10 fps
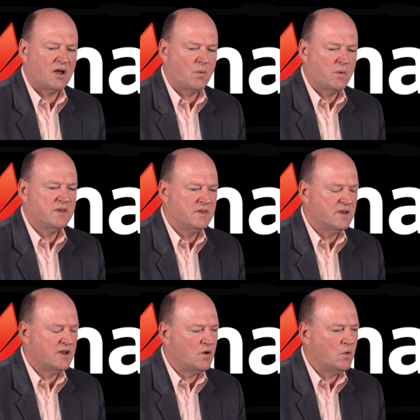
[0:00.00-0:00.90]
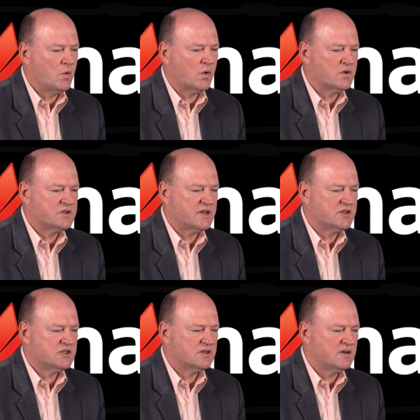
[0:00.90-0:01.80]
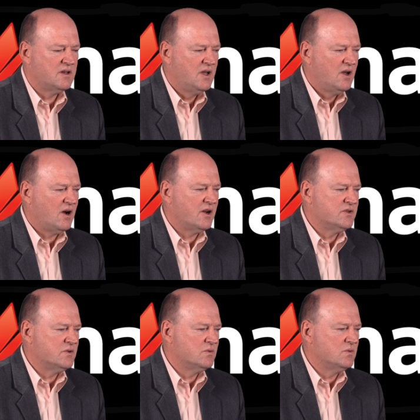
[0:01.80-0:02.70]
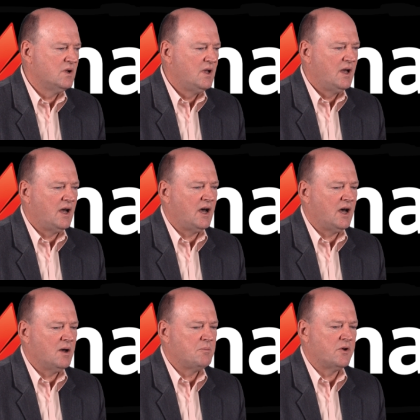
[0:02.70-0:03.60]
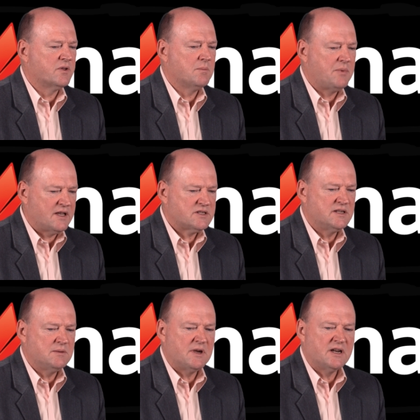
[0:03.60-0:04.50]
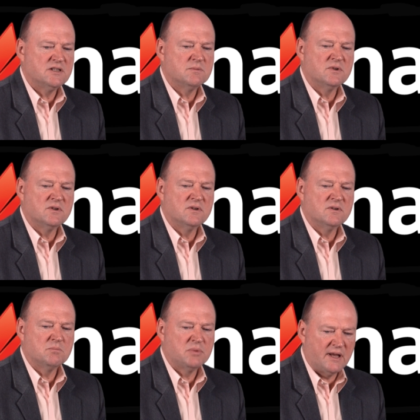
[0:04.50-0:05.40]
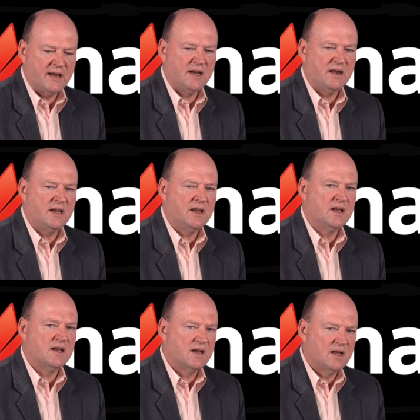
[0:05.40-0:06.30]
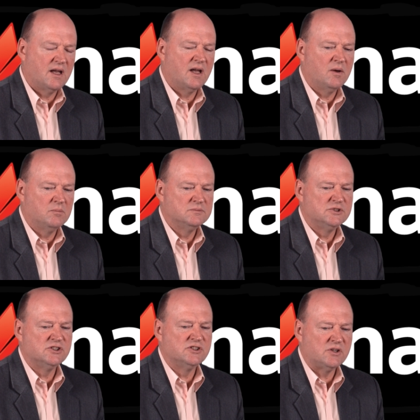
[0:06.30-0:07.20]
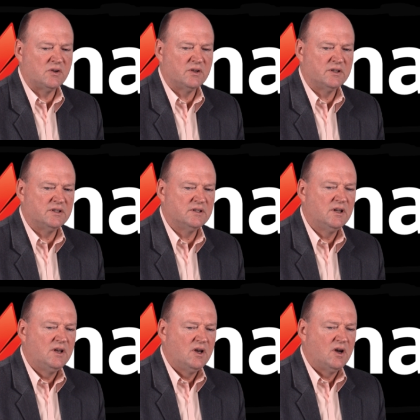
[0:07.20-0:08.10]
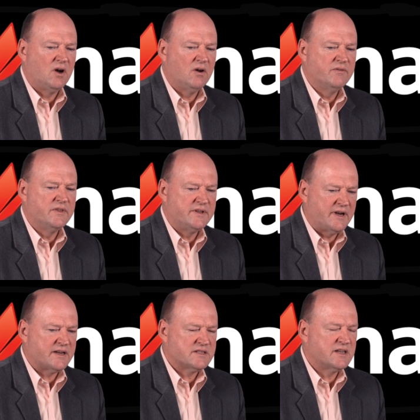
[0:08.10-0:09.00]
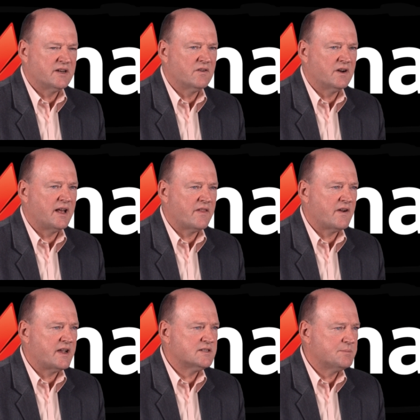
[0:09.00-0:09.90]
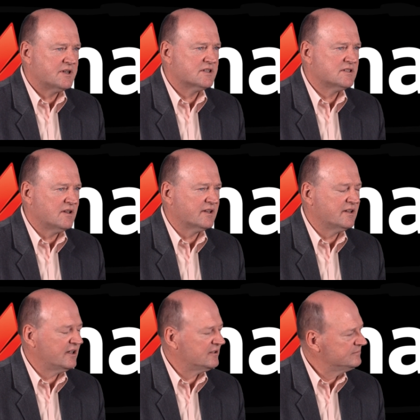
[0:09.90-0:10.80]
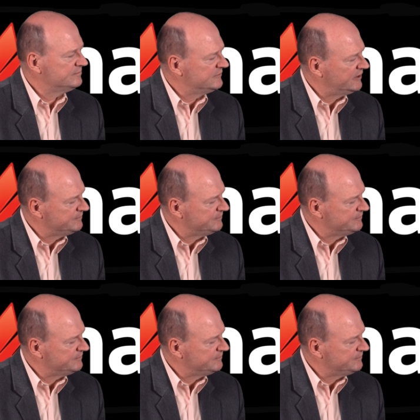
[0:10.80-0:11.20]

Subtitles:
within the organisation. I do both capacity management, planning, design of the data centre and other aspects like that. Yeah.